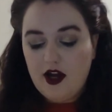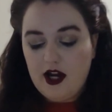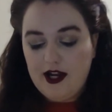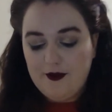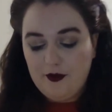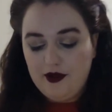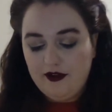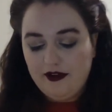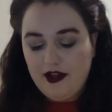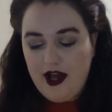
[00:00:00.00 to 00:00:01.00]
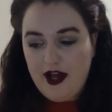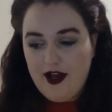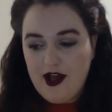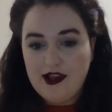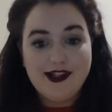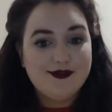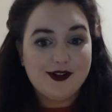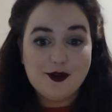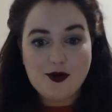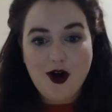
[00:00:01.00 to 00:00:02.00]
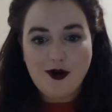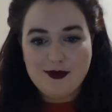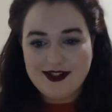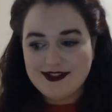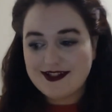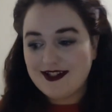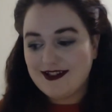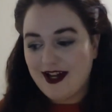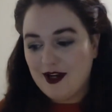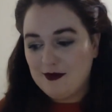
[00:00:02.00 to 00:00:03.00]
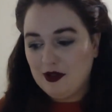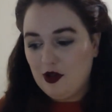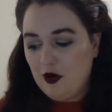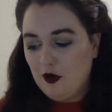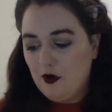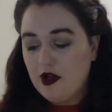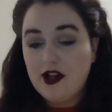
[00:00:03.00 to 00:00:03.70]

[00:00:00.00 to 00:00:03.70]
I will leave a little comment down below